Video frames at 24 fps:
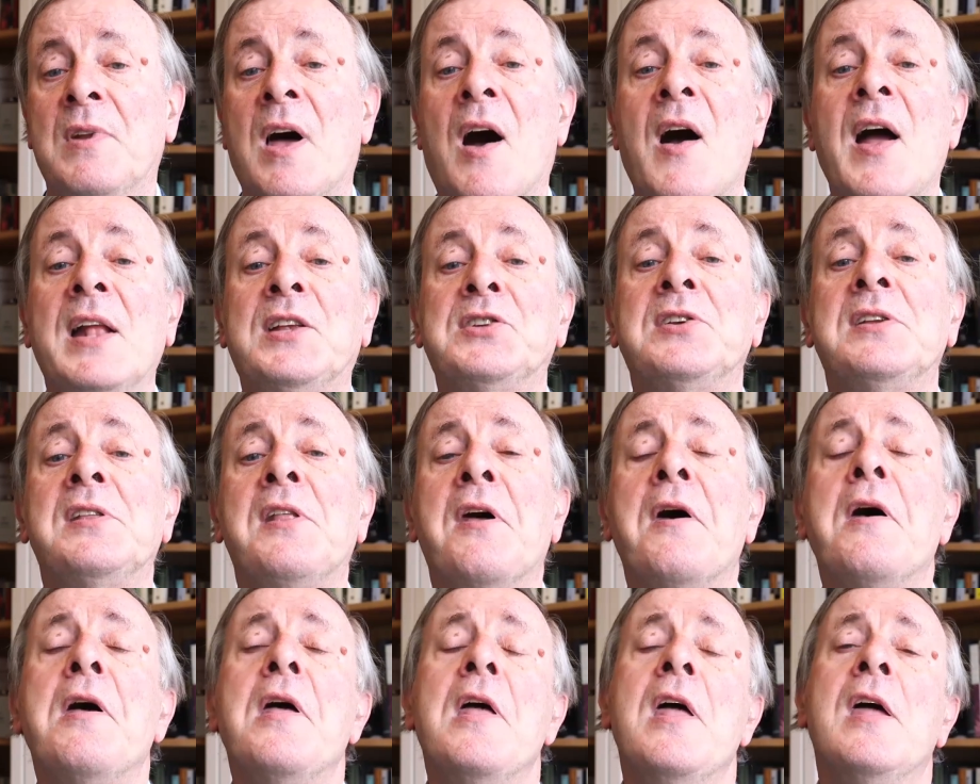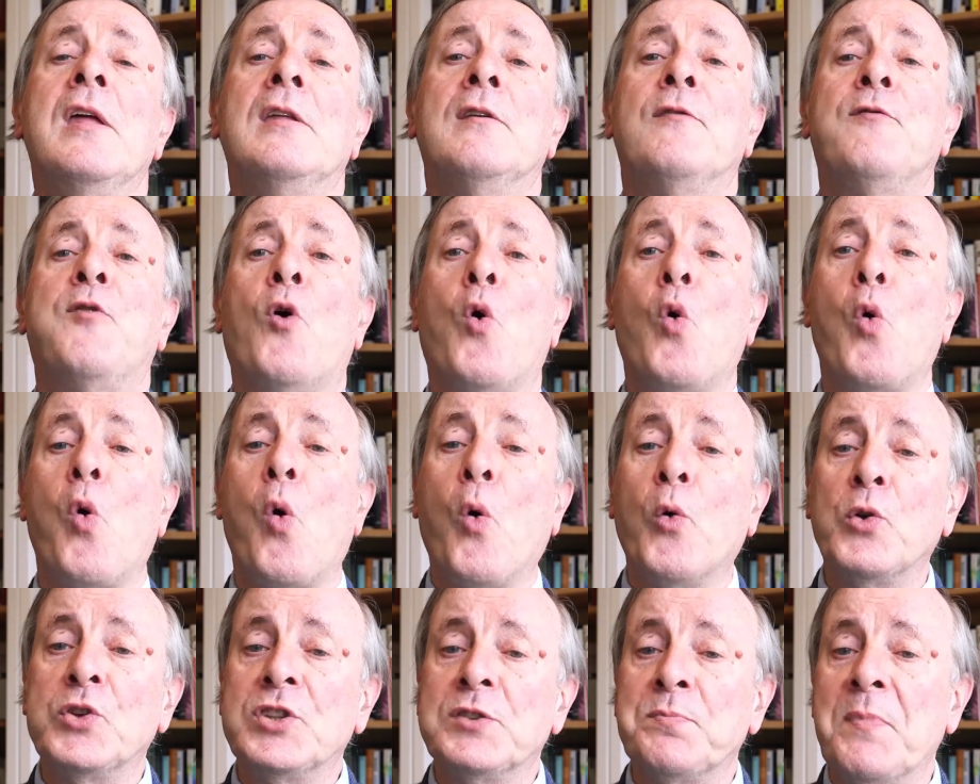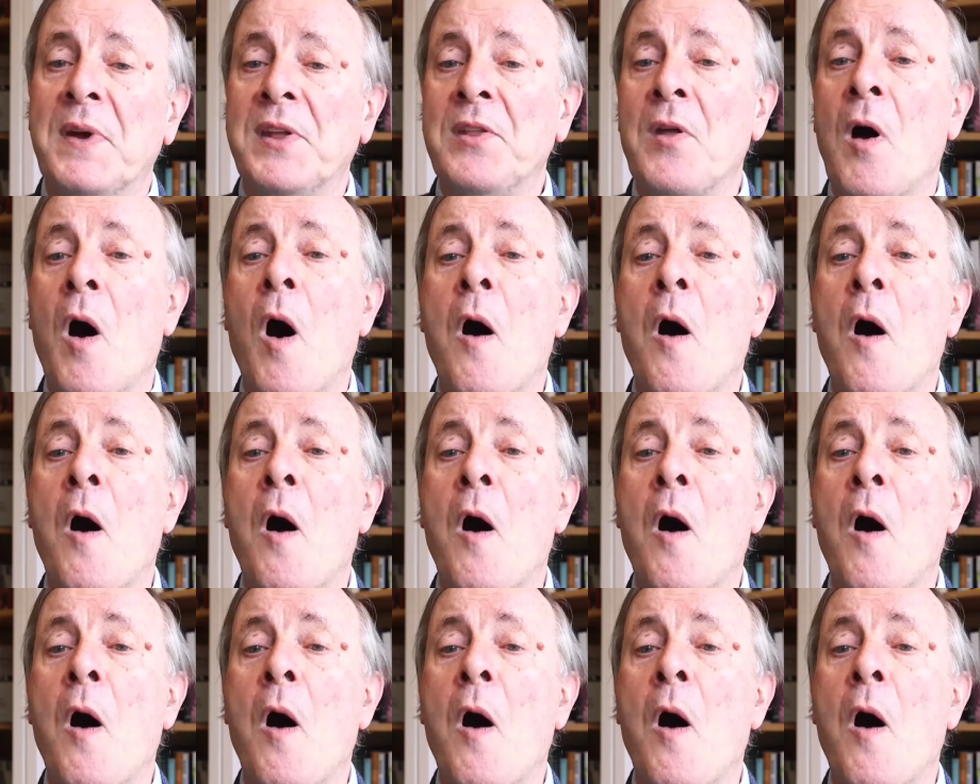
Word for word: Now, actually, the, the Four Horsemen